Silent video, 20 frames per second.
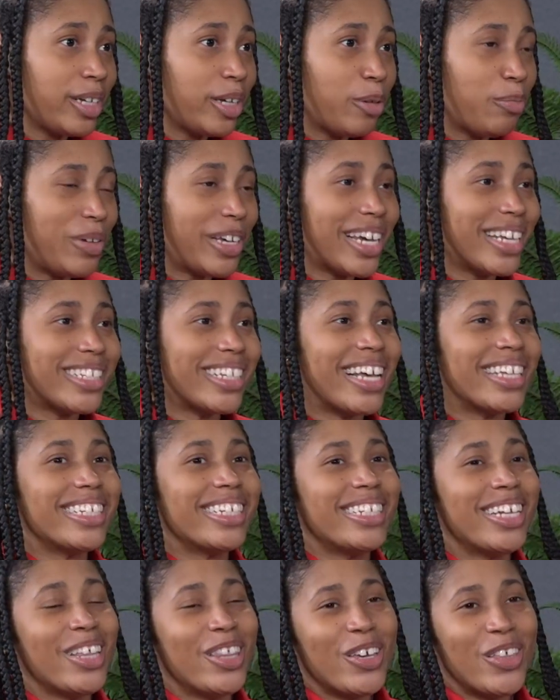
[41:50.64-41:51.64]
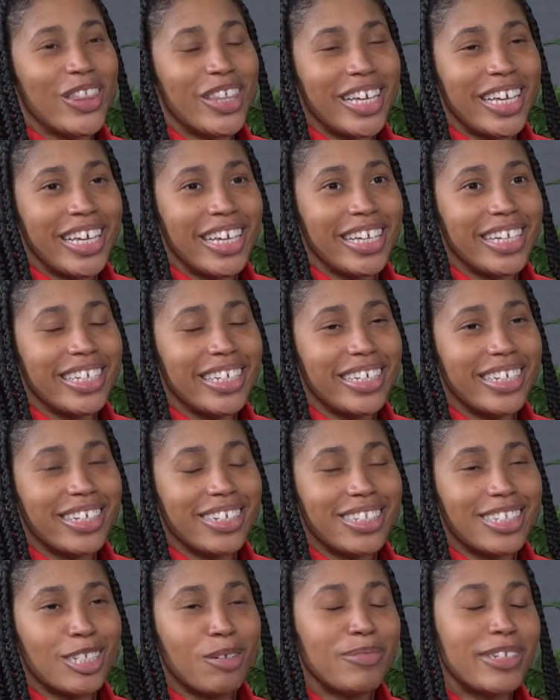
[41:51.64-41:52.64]
because that's another thing
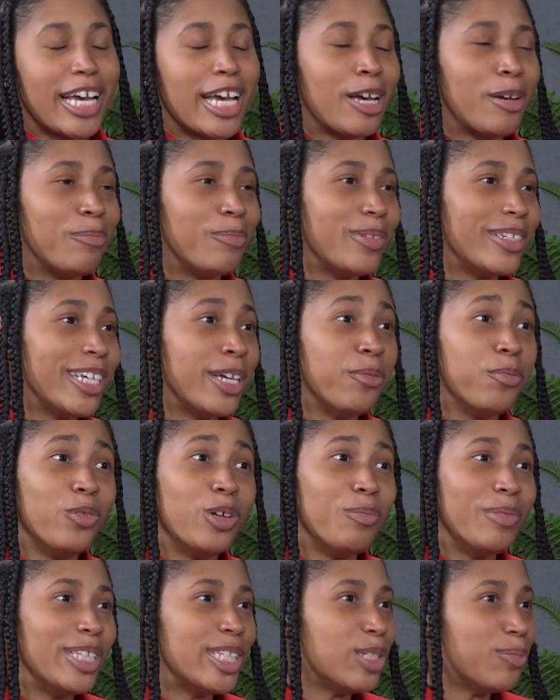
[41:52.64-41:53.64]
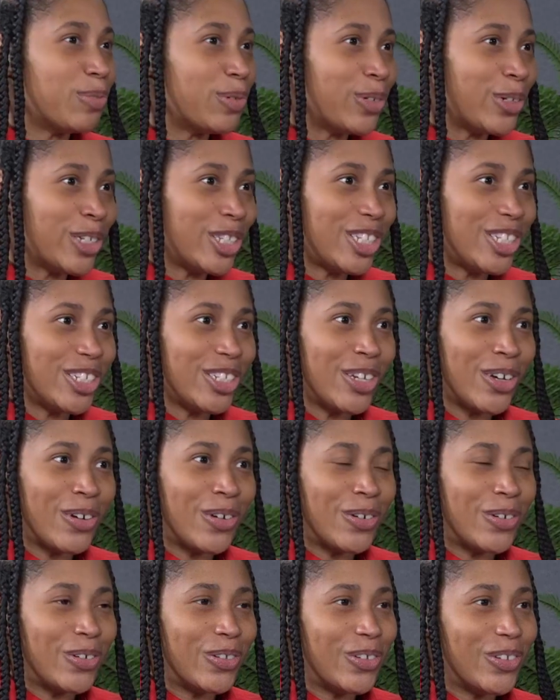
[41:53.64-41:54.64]
sometimes in women's sports, you
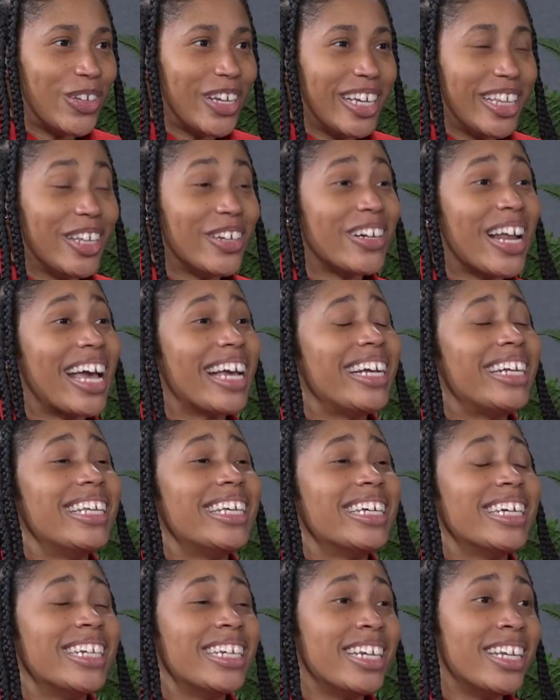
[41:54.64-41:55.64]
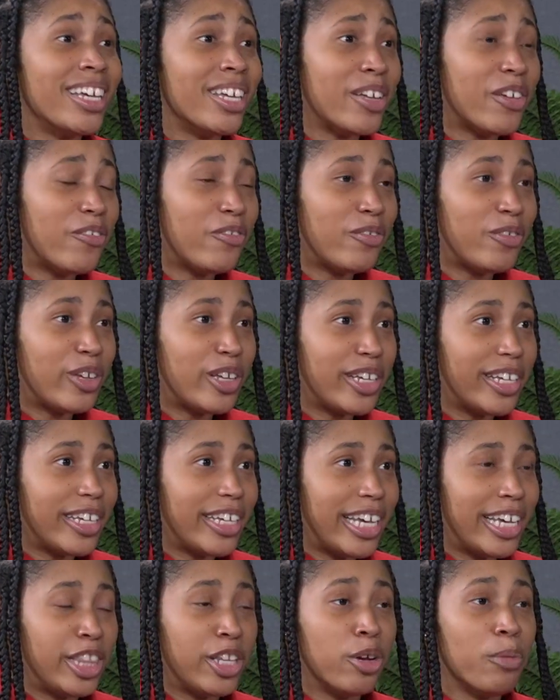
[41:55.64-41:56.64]
know, they're not eating enough
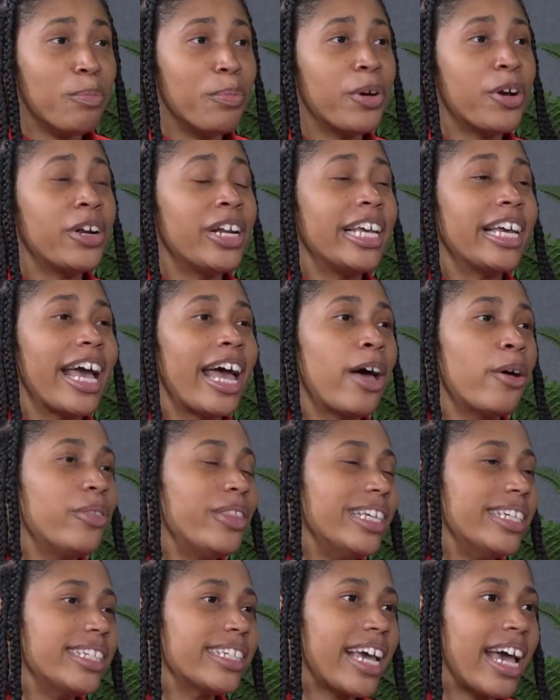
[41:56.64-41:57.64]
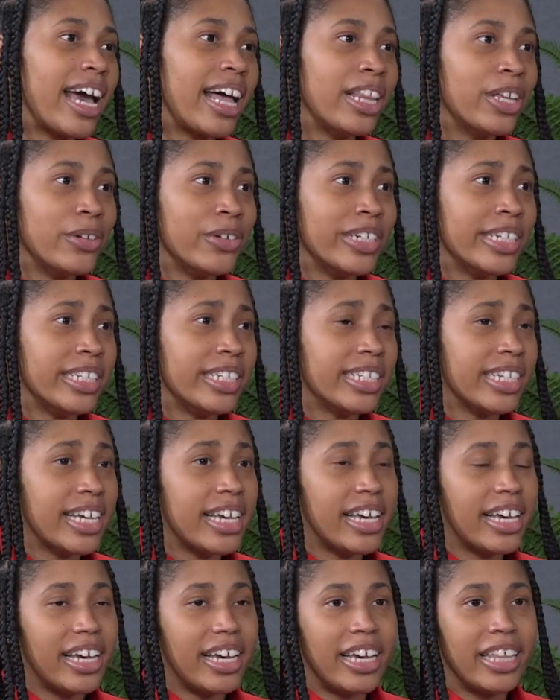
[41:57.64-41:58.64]
and they're burning out these calories
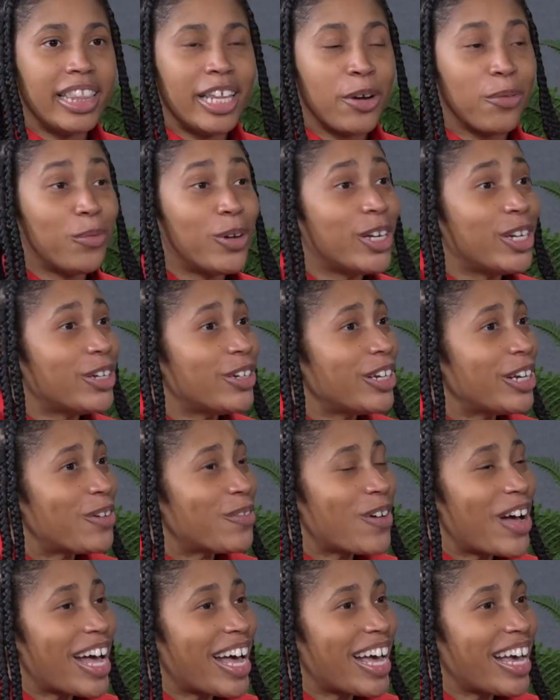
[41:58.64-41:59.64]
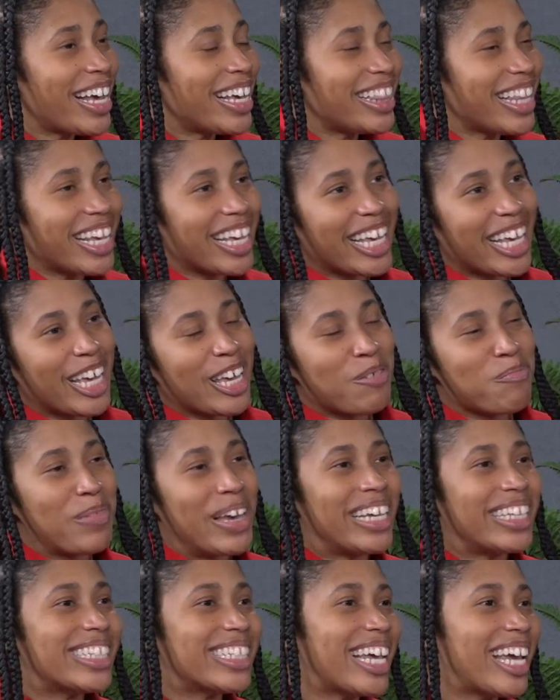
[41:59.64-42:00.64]
and they're wondering why they can't
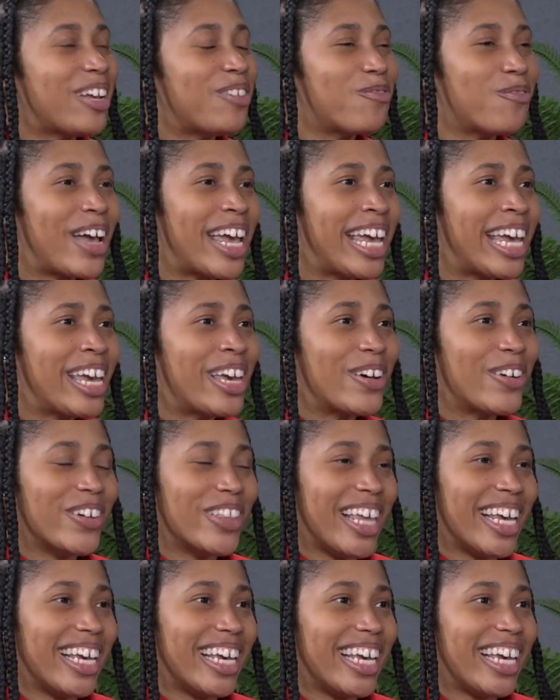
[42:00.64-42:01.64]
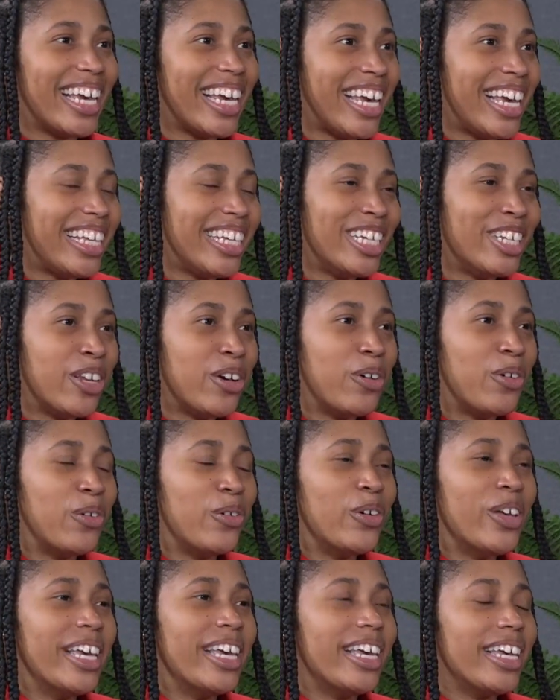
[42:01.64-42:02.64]
maintain weight or they can't, you
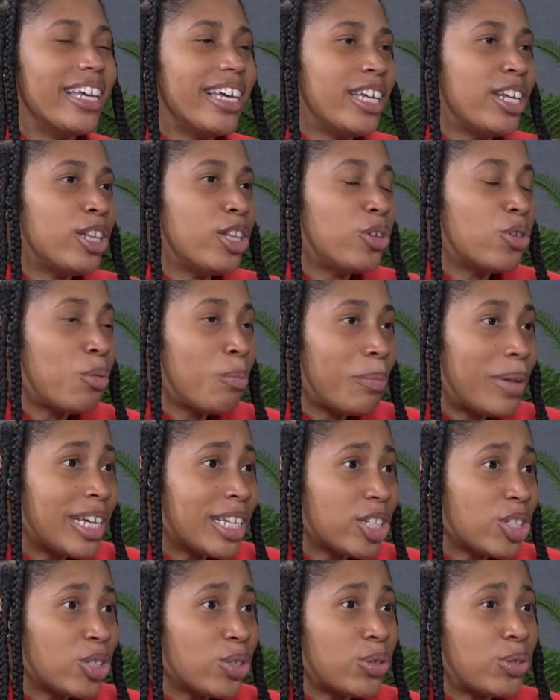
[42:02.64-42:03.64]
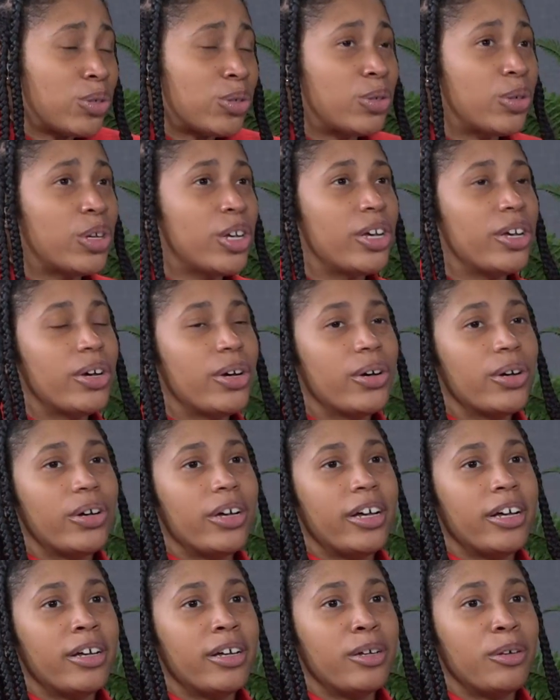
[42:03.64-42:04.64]
know, get a little muscle.
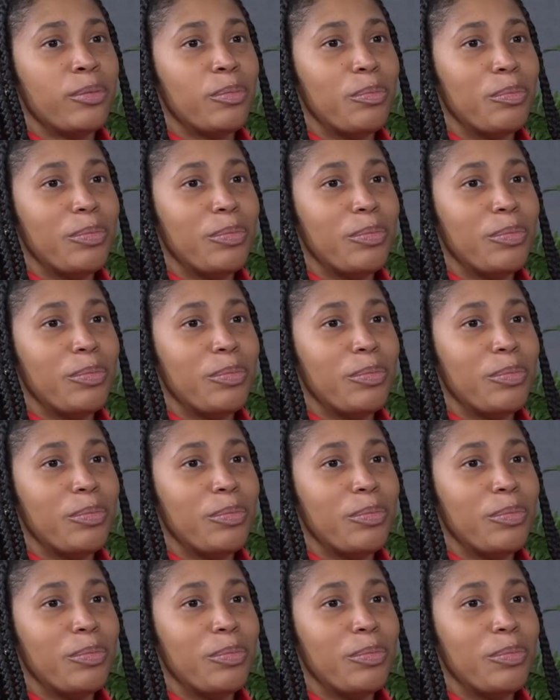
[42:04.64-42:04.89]
Um,